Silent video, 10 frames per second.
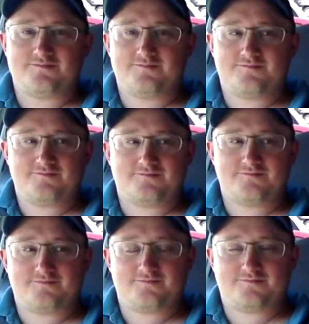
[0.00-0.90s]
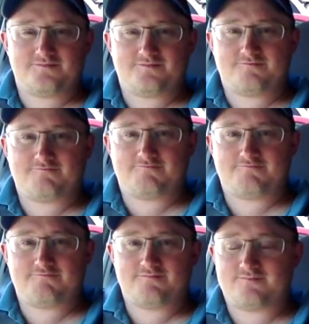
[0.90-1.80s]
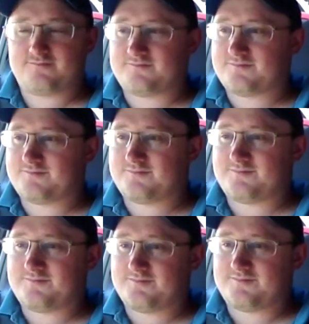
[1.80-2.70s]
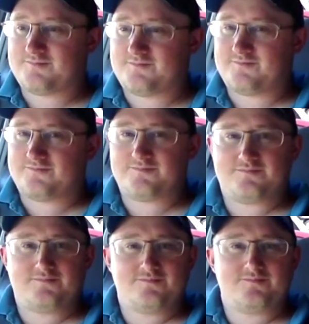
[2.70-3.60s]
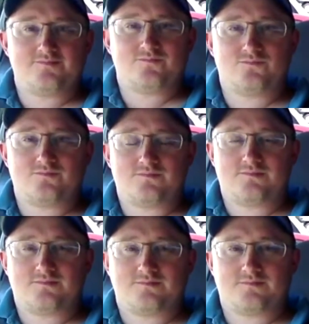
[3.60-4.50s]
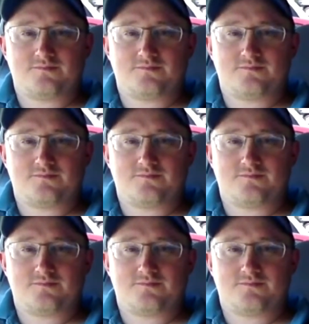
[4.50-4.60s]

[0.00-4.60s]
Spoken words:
This person isn't speaking.